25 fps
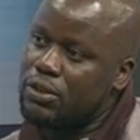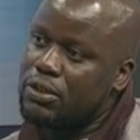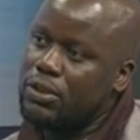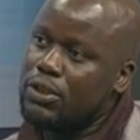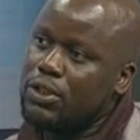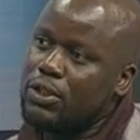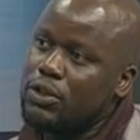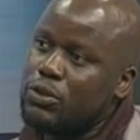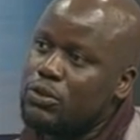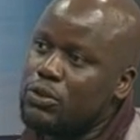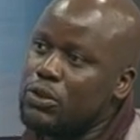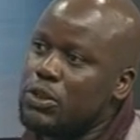
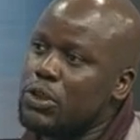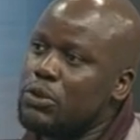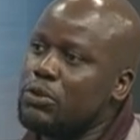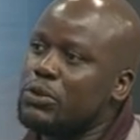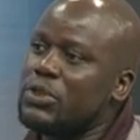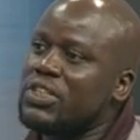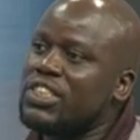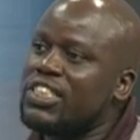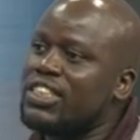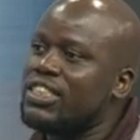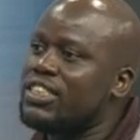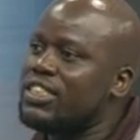You know, they
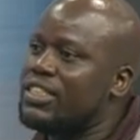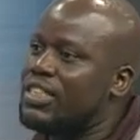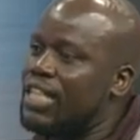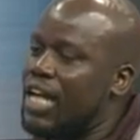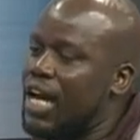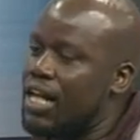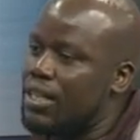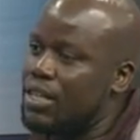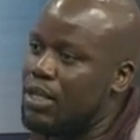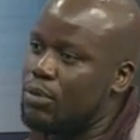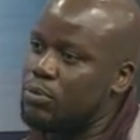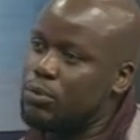would seek the
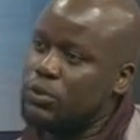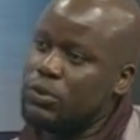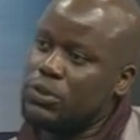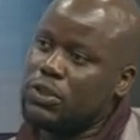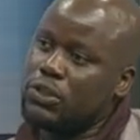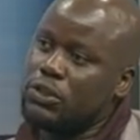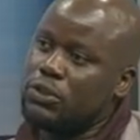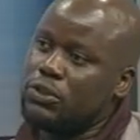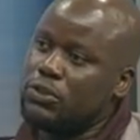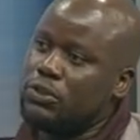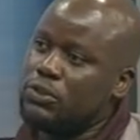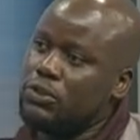other
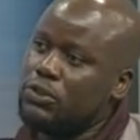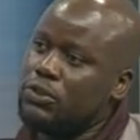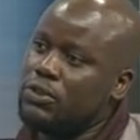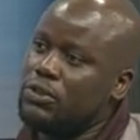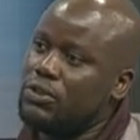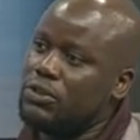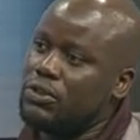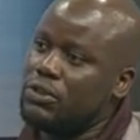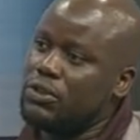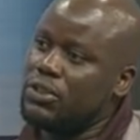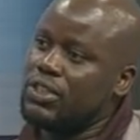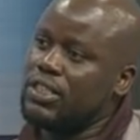positions, you
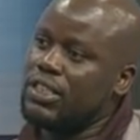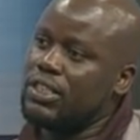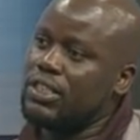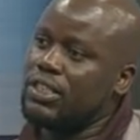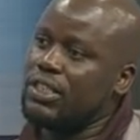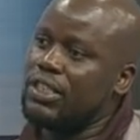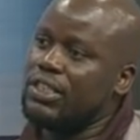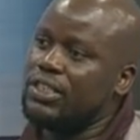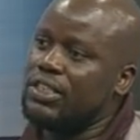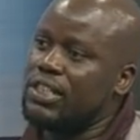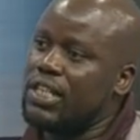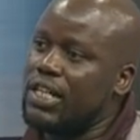know,
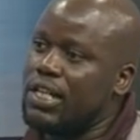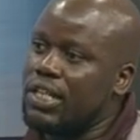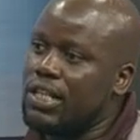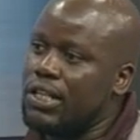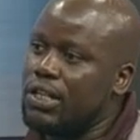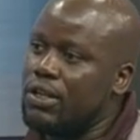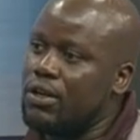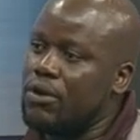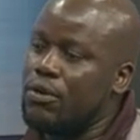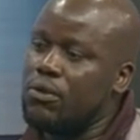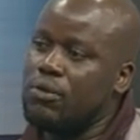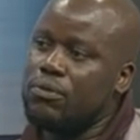
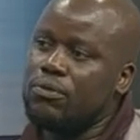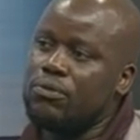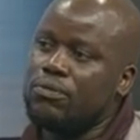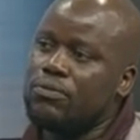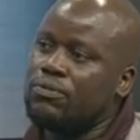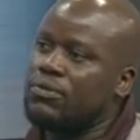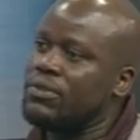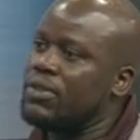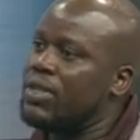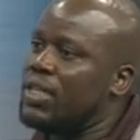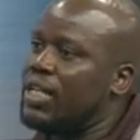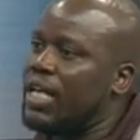secretary of
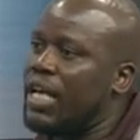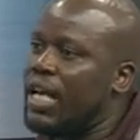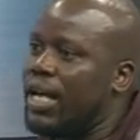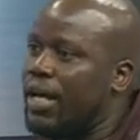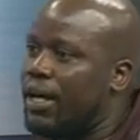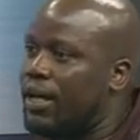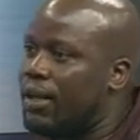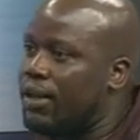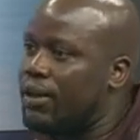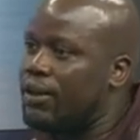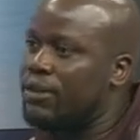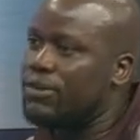
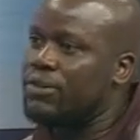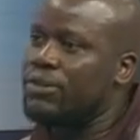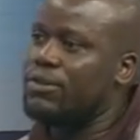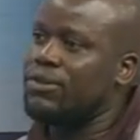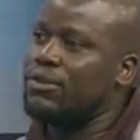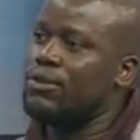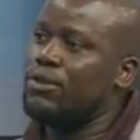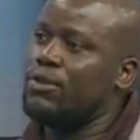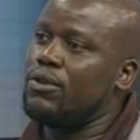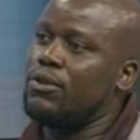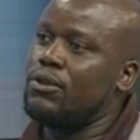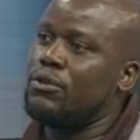
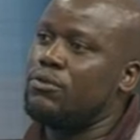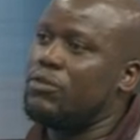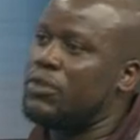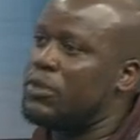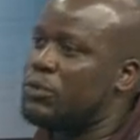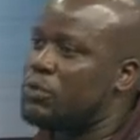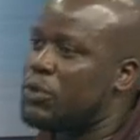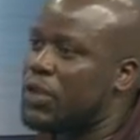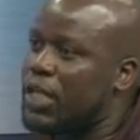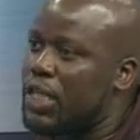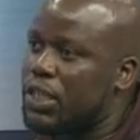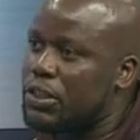health or of
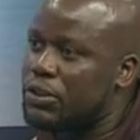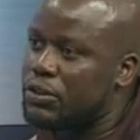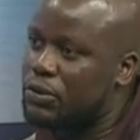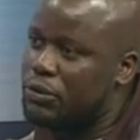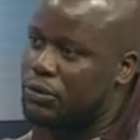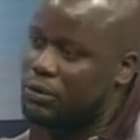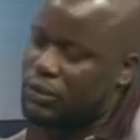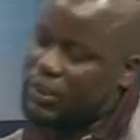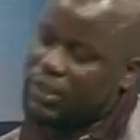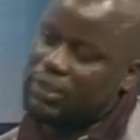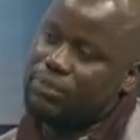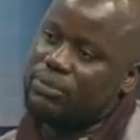
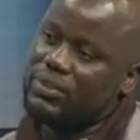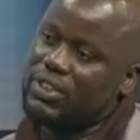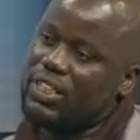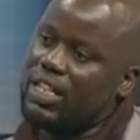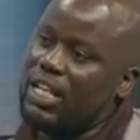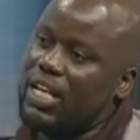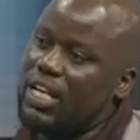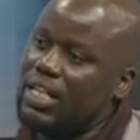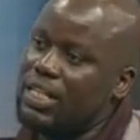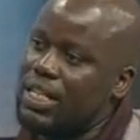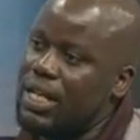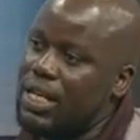education or something
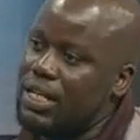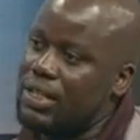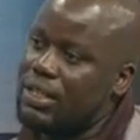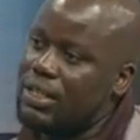like that.